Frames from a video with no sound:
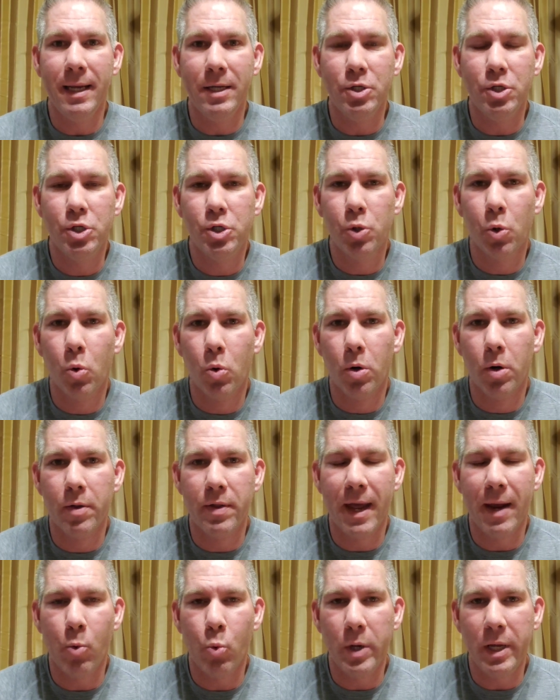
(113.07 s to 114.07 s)
ensure
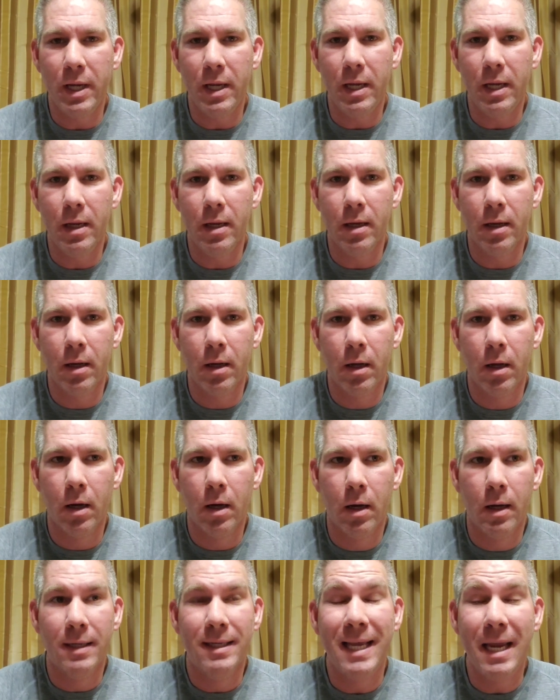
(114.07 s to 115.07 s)
that we
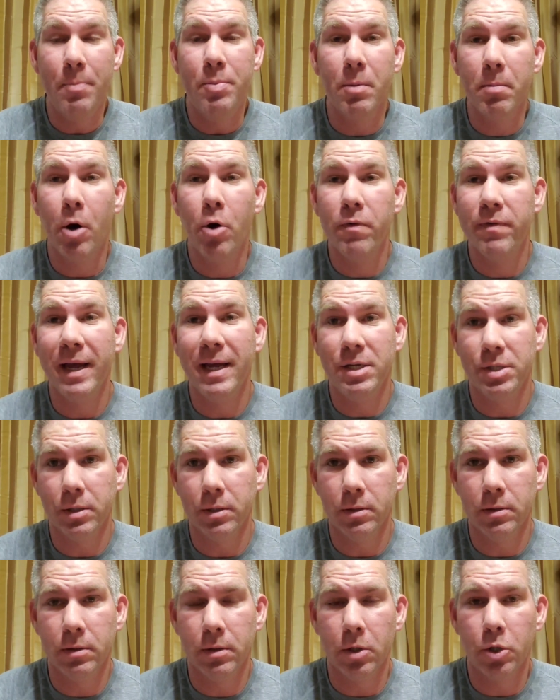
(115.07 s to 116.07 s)
keep the
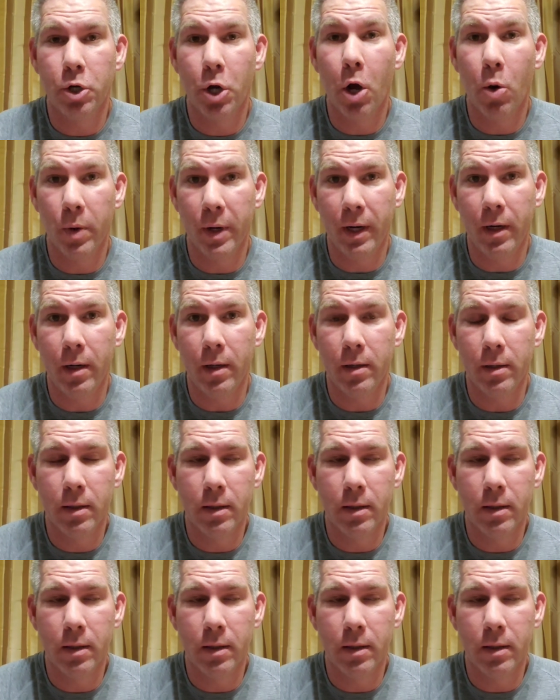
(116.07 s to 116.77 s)
motivation going?